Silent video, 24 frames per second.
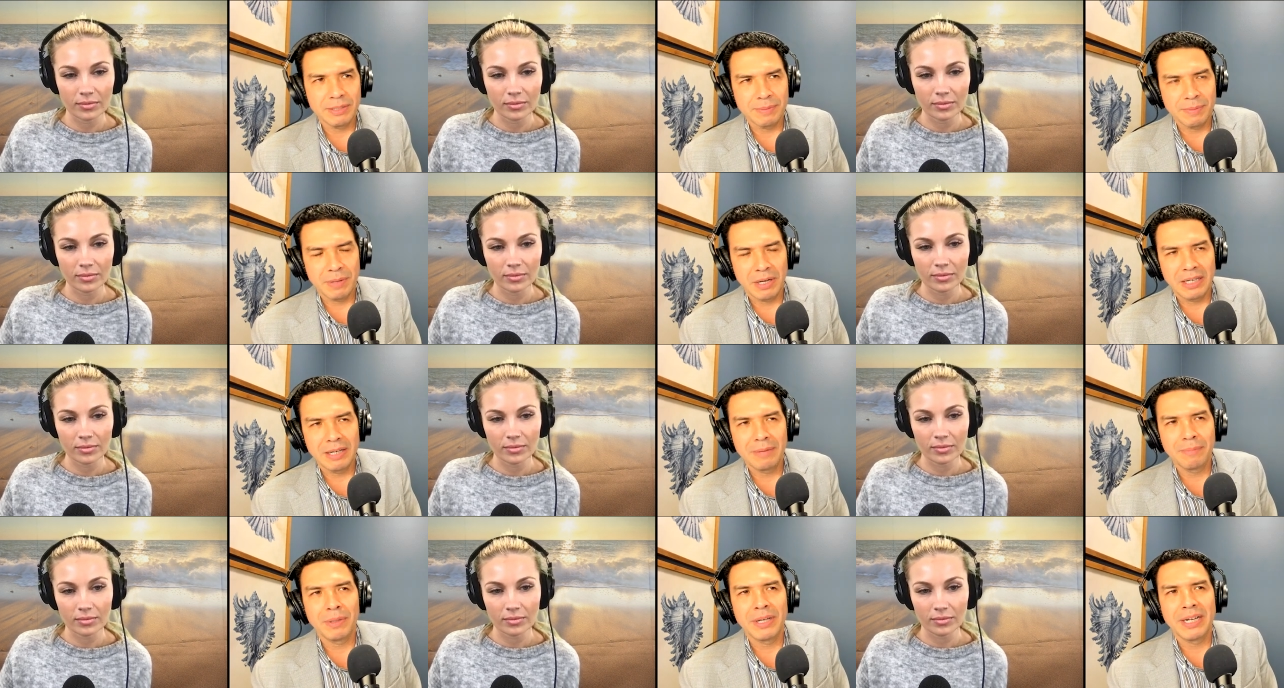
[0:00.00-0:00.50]

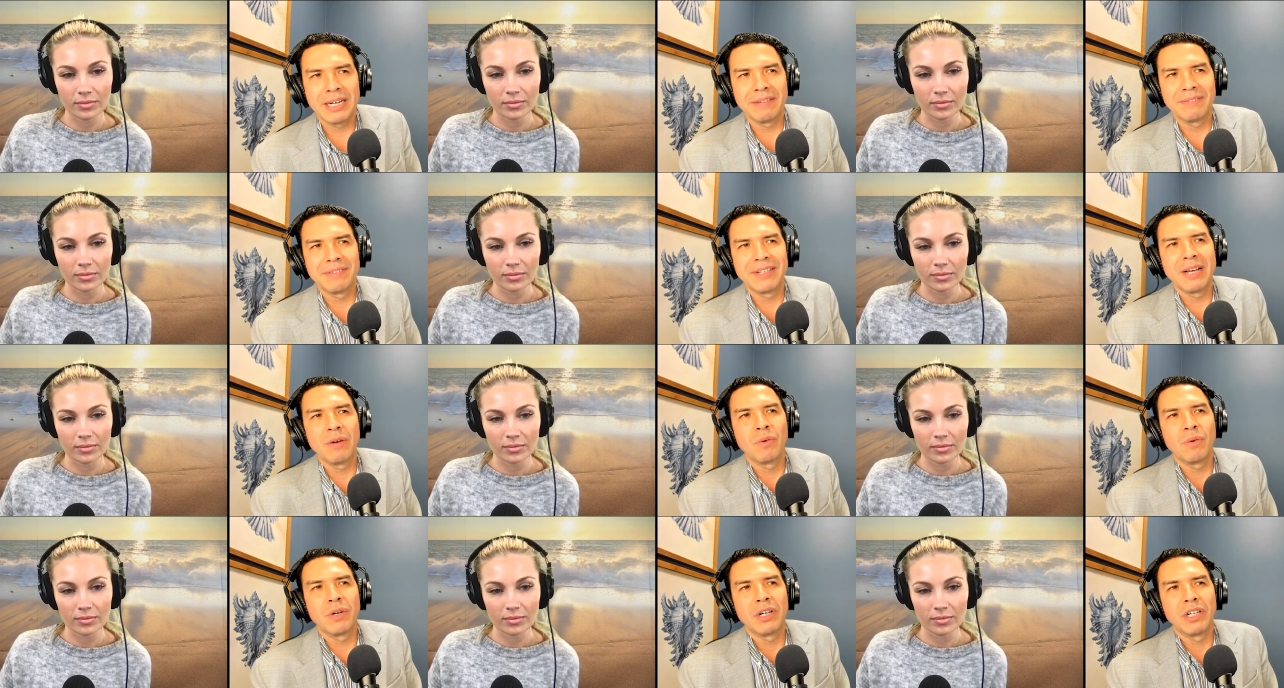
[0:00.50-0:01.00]
Speaker 1: small implant, if
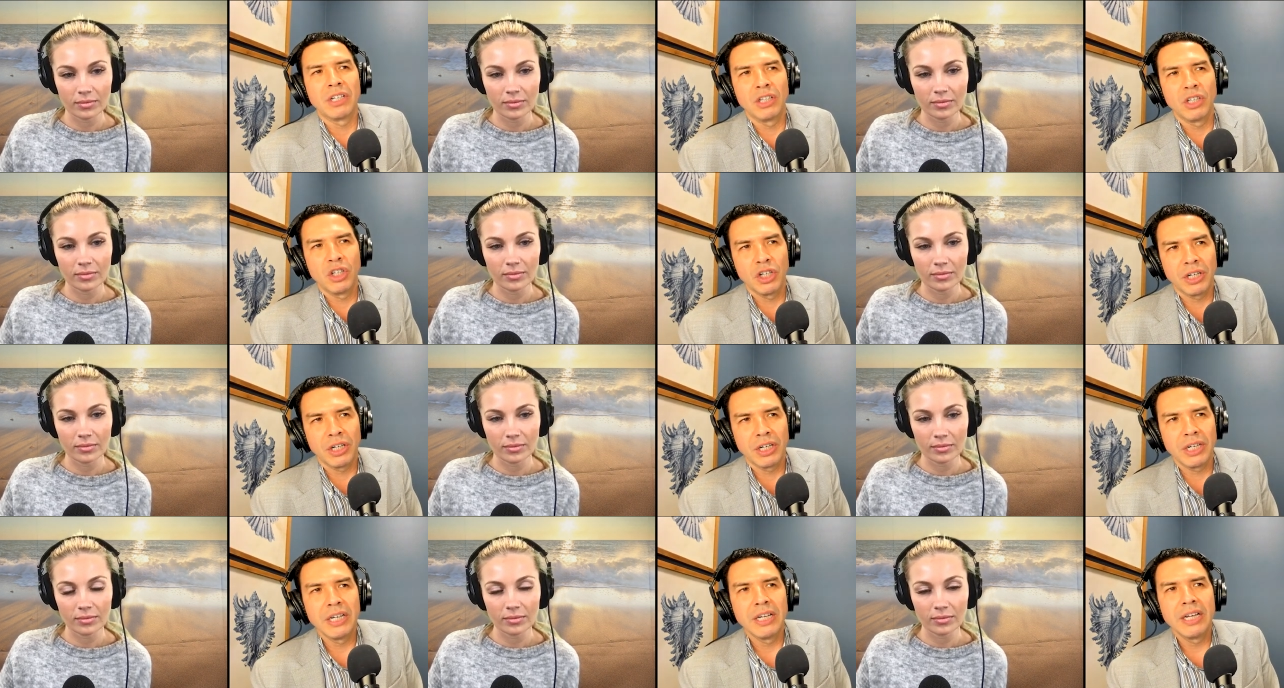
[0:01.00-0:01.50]
they want to
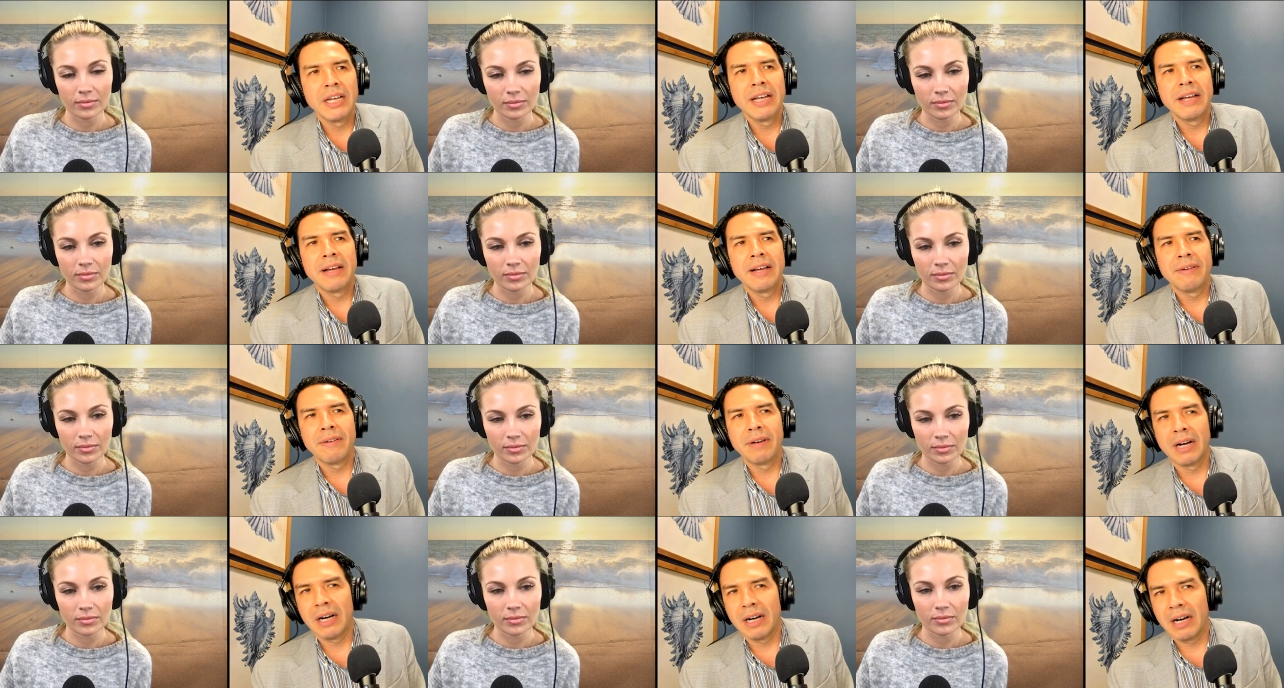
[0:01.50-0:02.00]
look
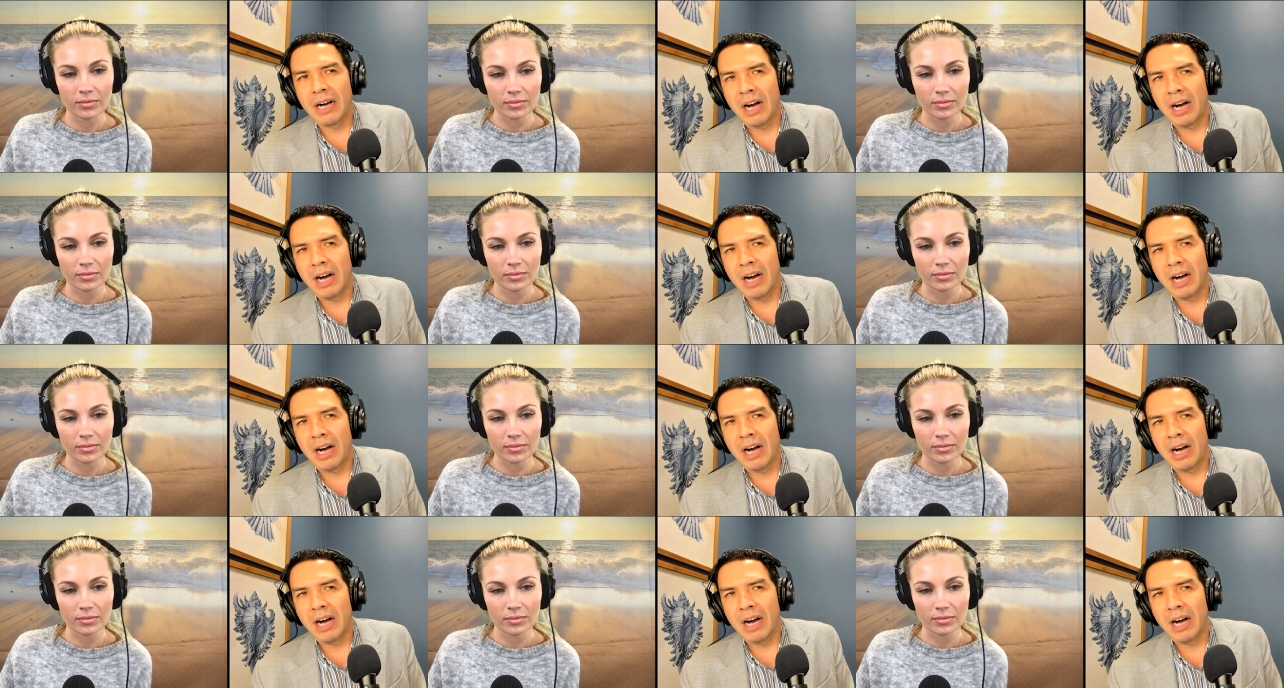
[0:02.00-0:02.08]
uh,